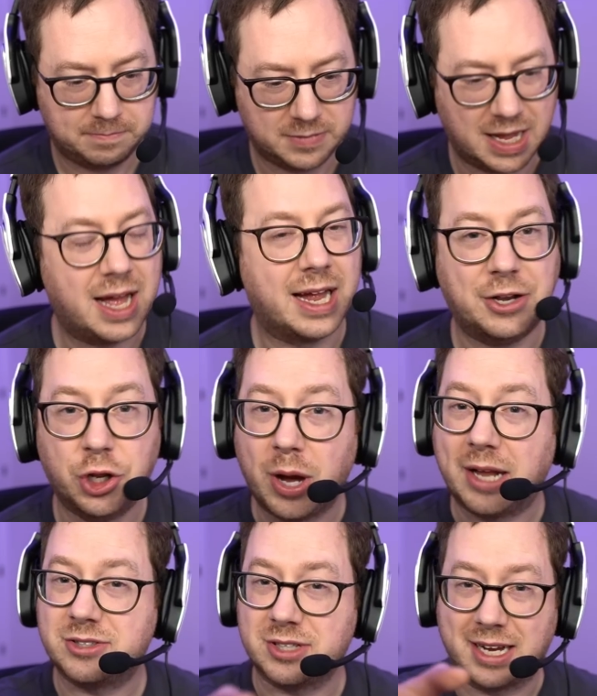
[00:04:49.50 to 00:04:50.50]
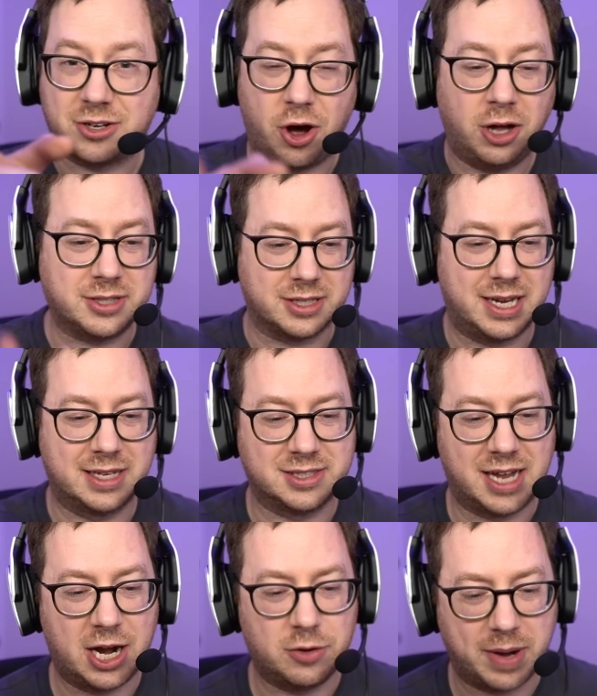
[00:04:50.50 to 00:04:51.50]
Yeah, I knew. I, I called it. He has
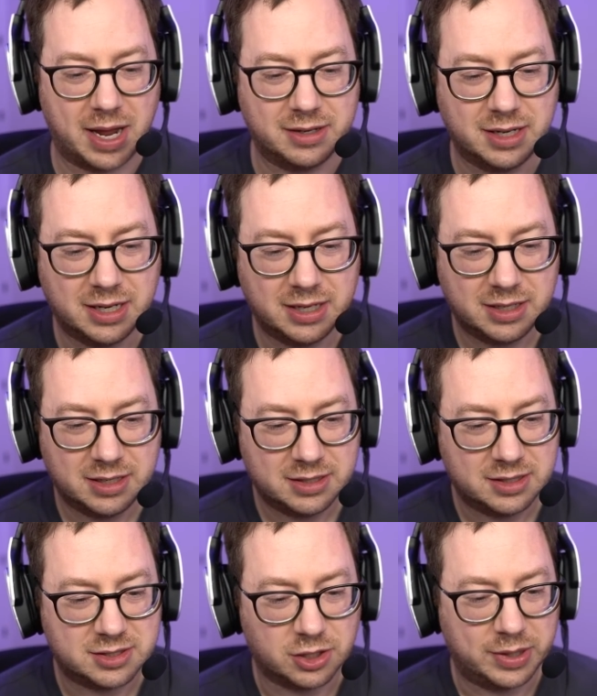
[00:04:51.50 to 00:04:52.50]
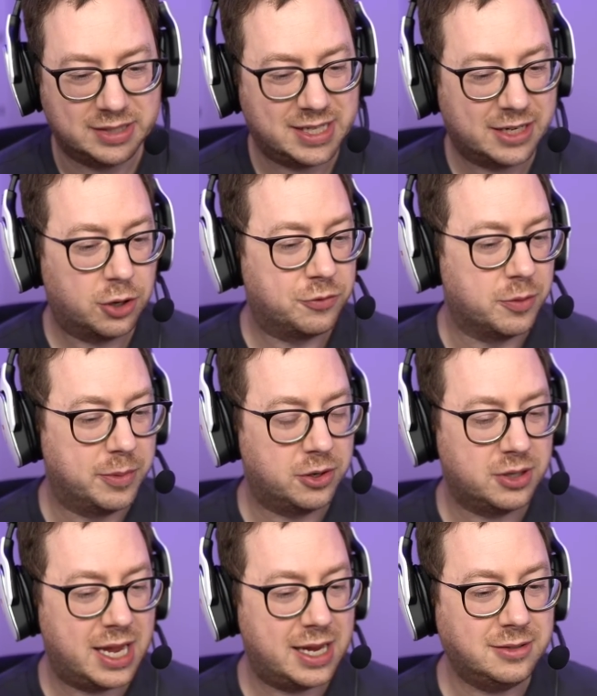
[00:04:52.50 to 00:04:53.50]
an Iron Man. So he's taking over the
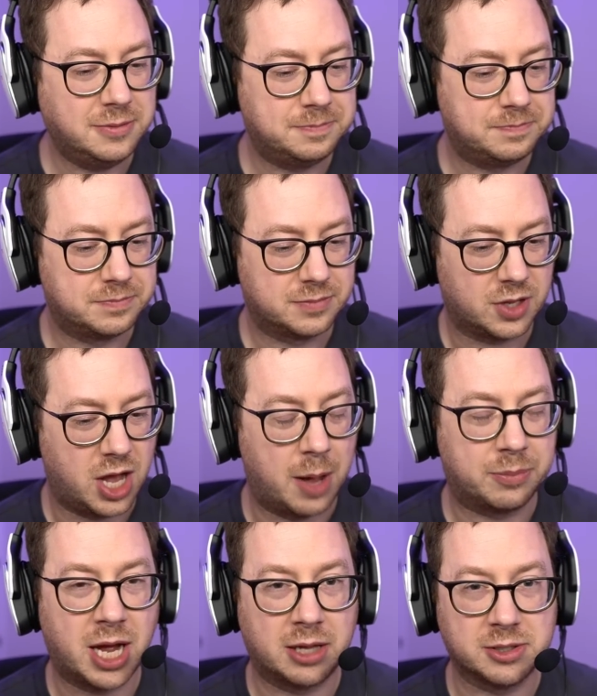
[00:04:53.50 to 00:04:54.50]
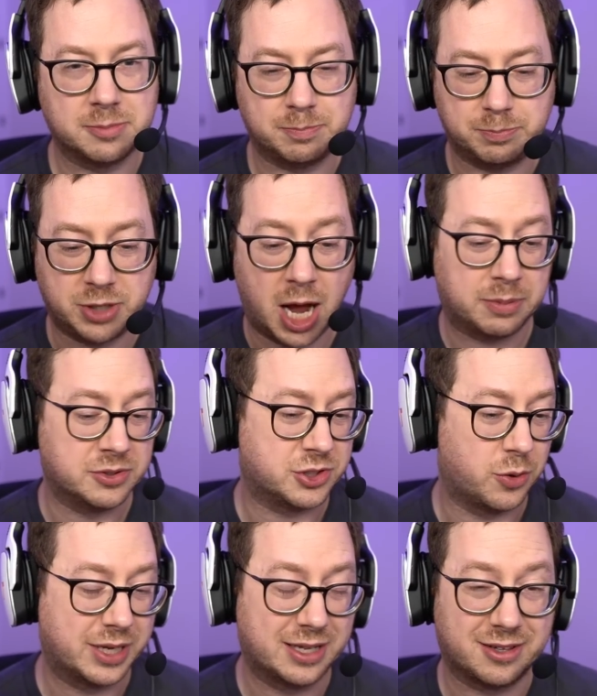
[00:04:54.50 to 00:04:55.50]
middle lane. Hobgoblin's
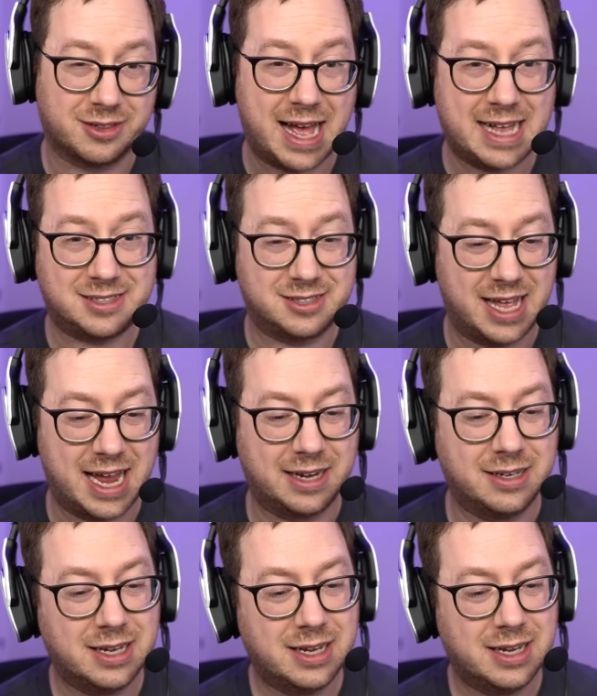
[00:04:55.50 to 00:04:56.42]
going in the last lane.